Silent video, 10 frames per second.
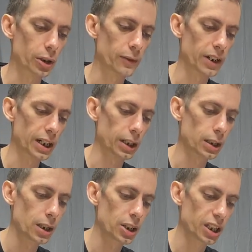
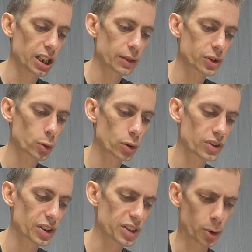Clarifying the King of
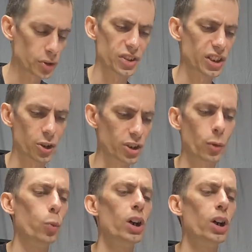Swords in this person's energy.